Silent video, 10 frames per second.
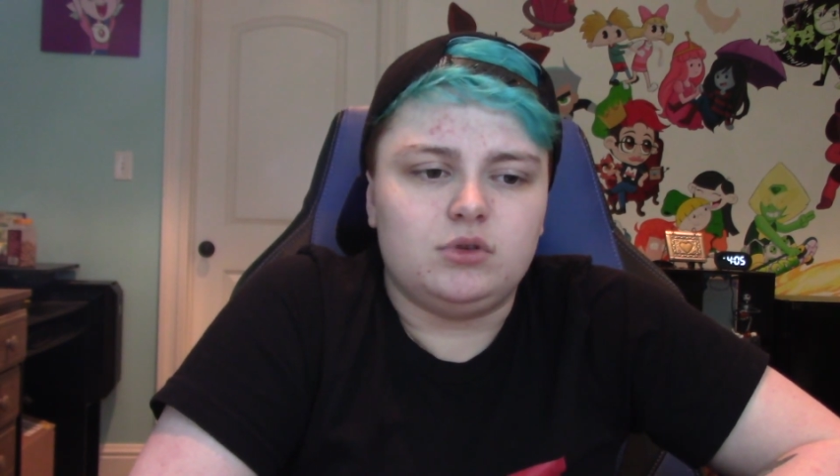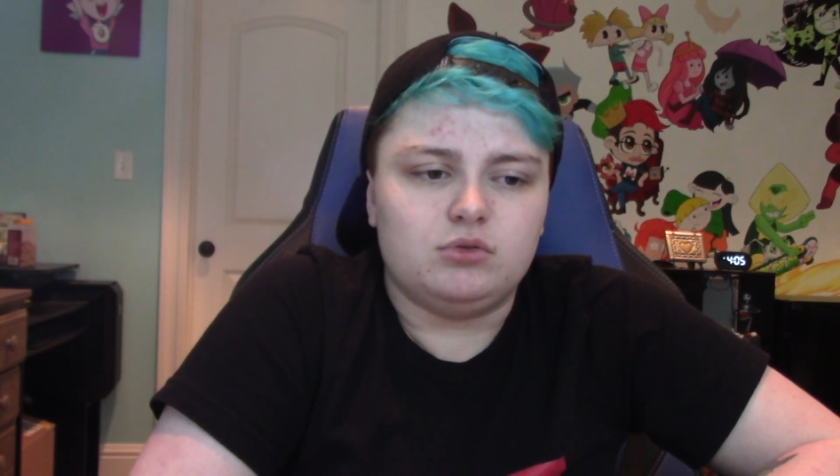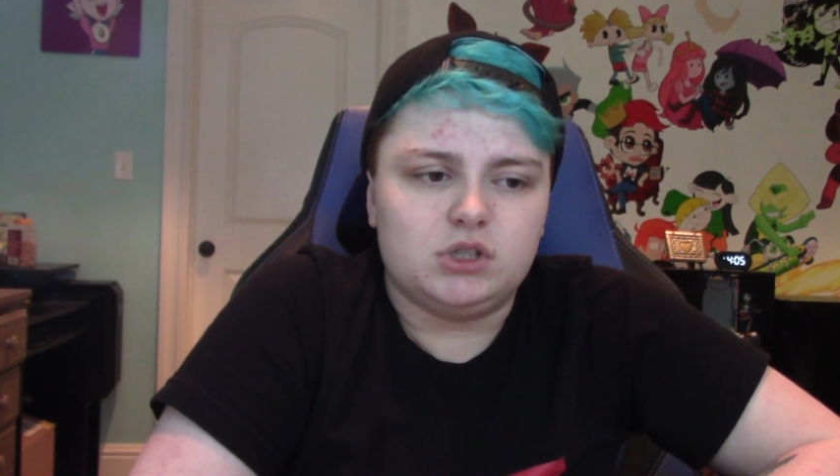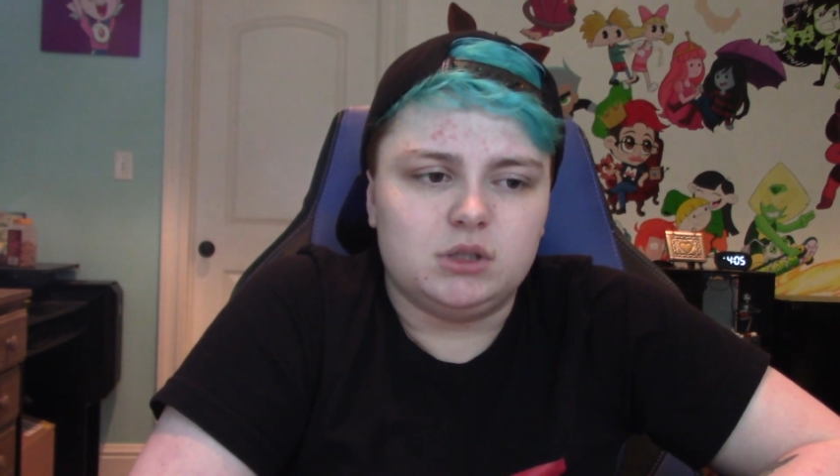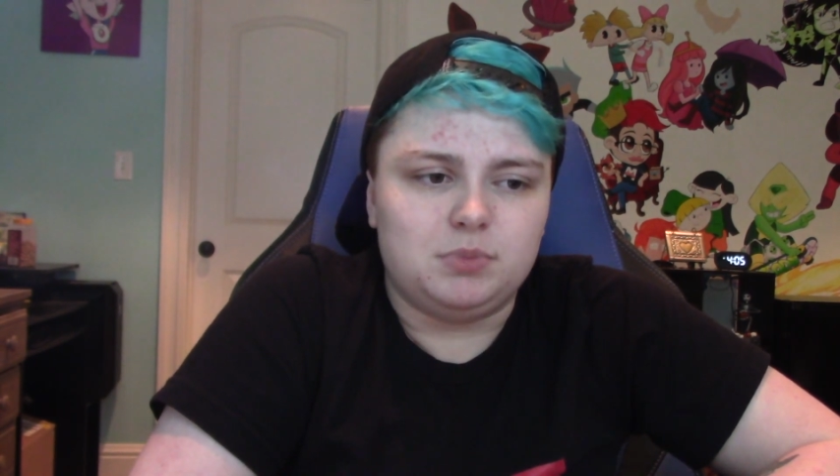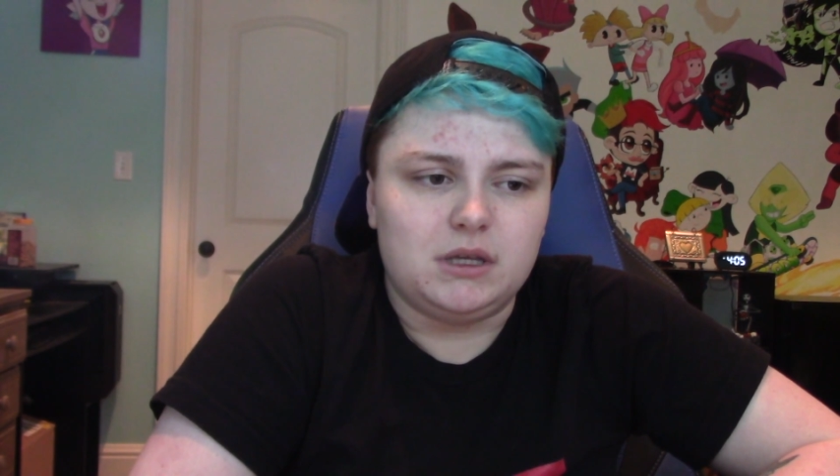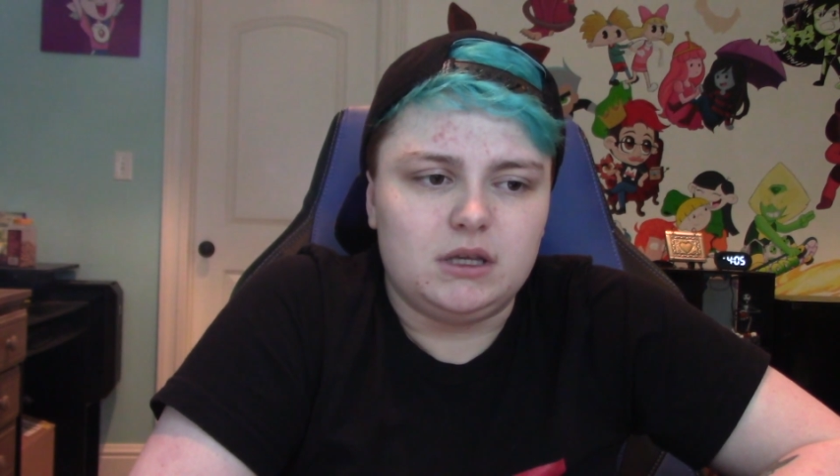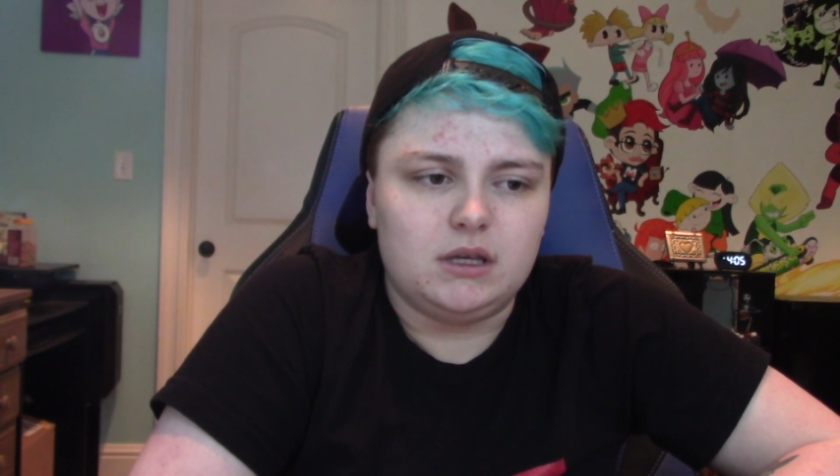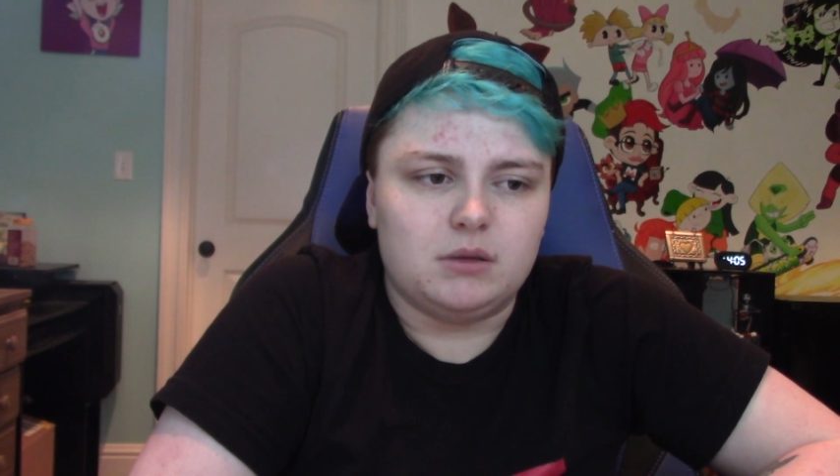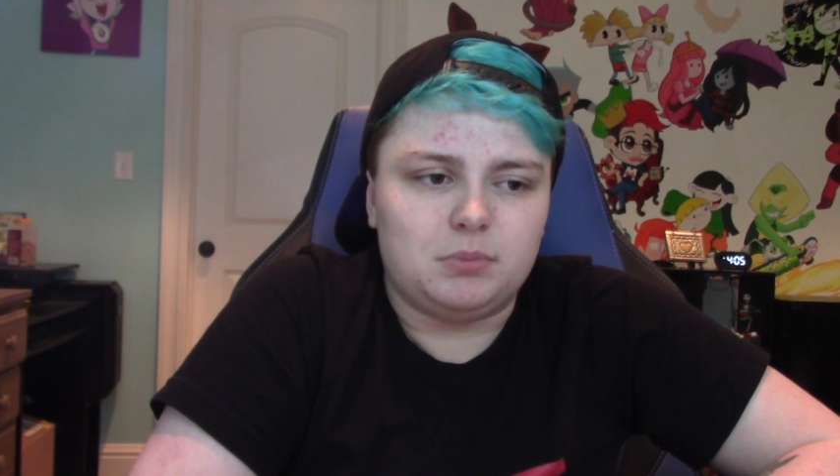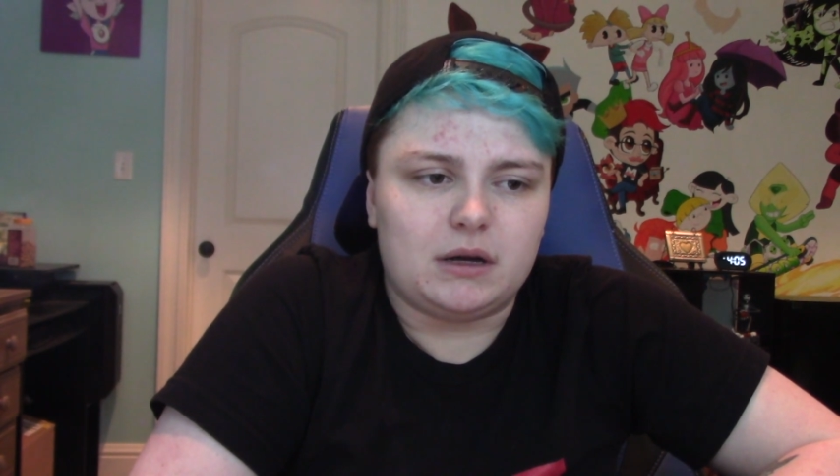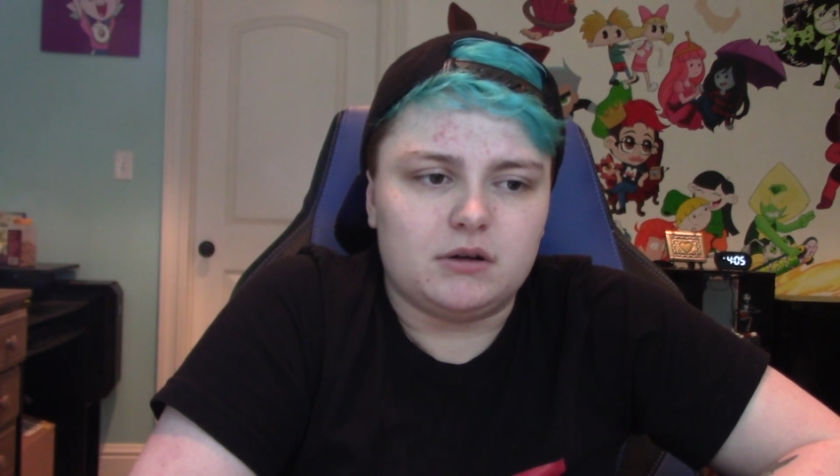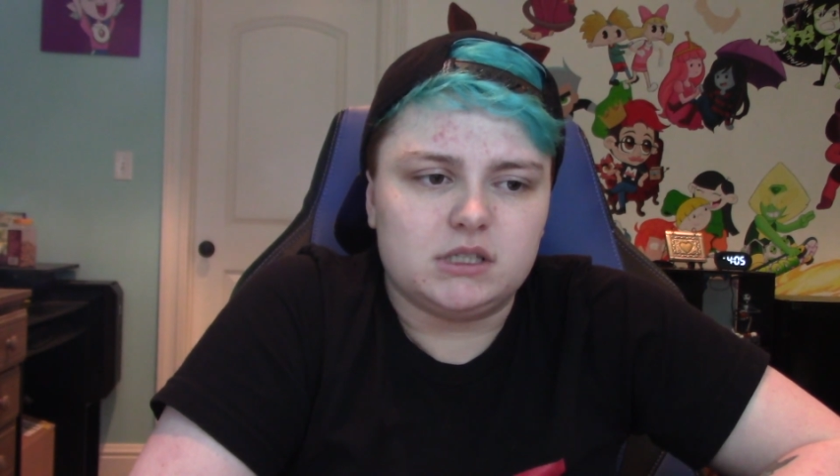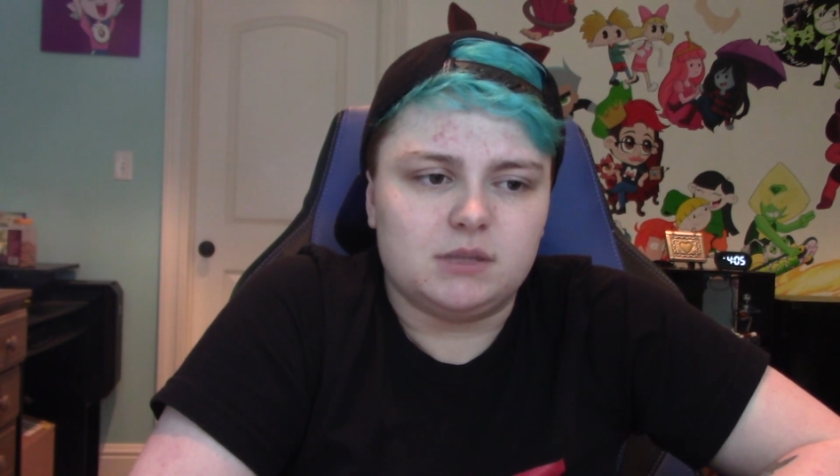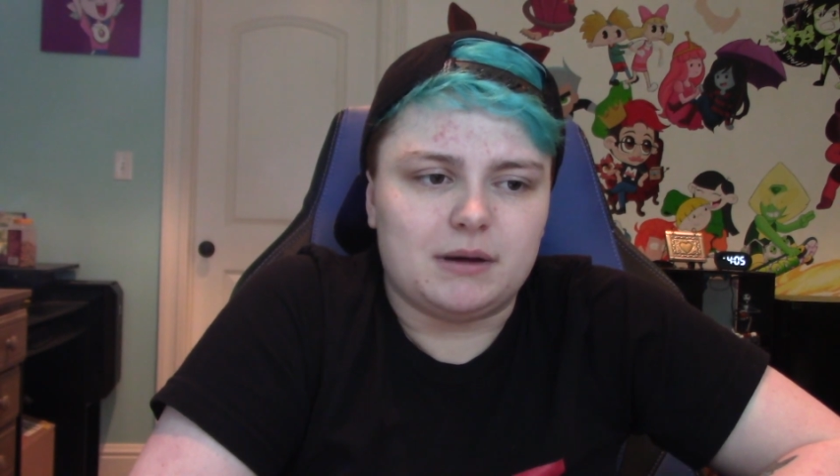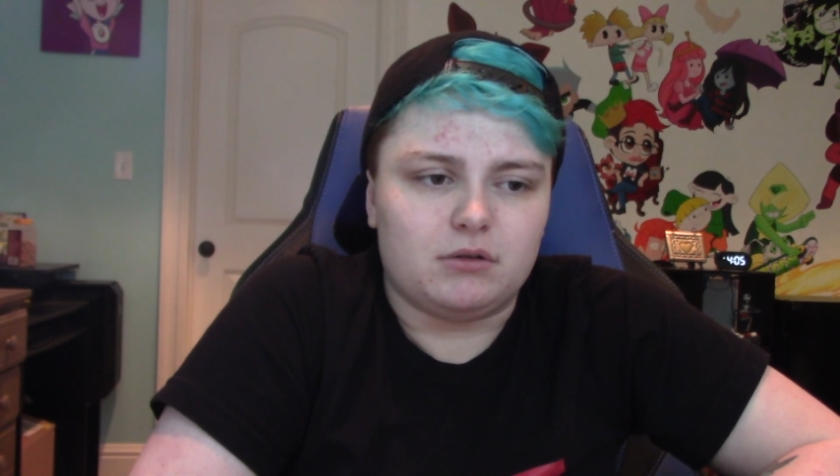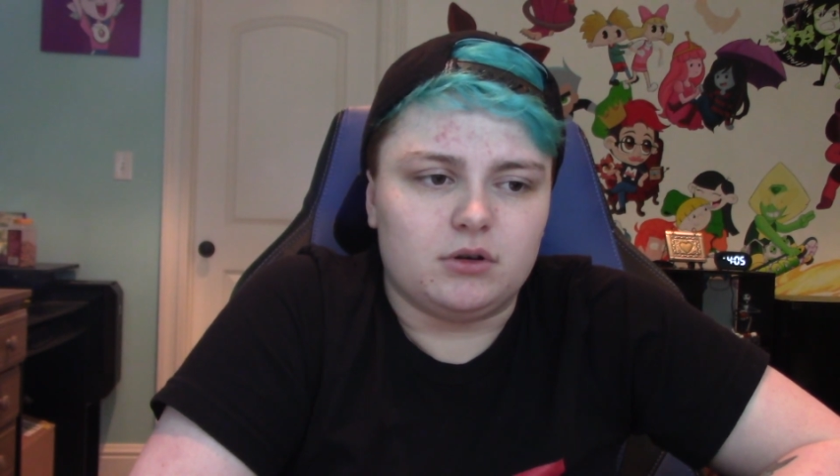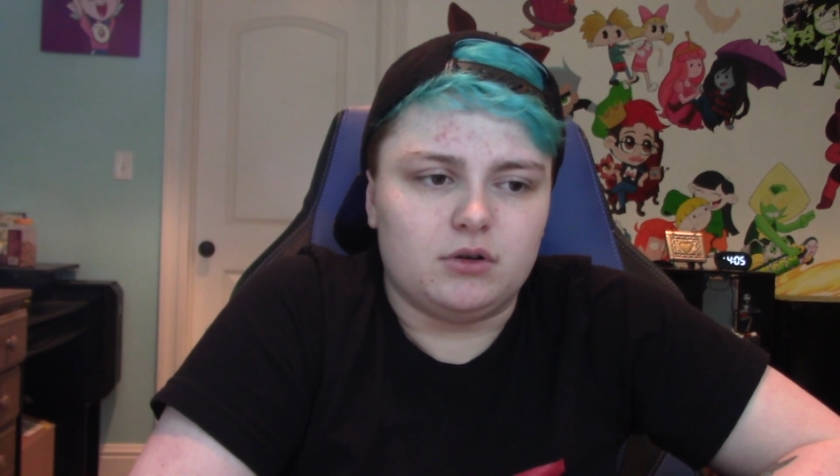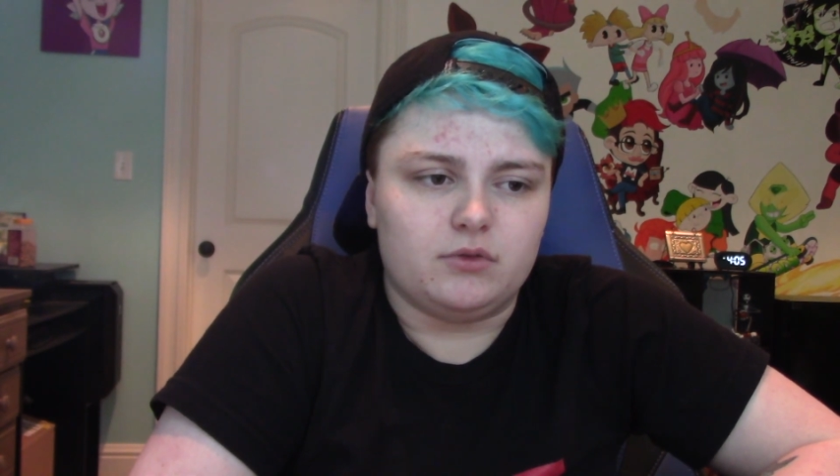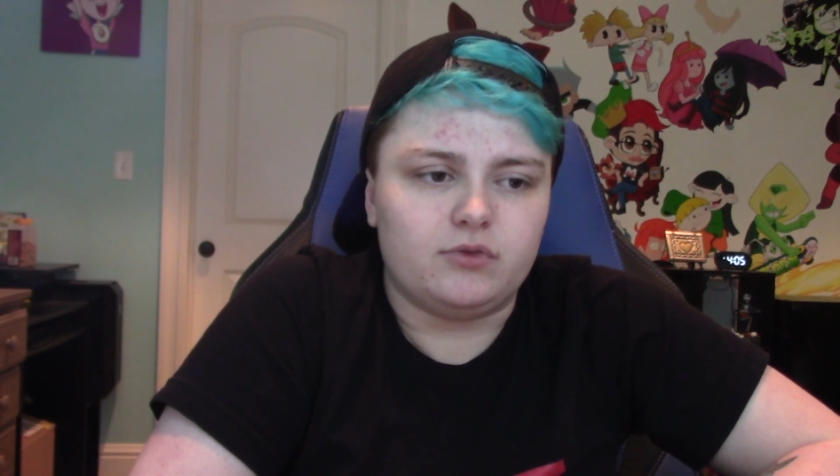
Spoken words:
used to be embarrassed about her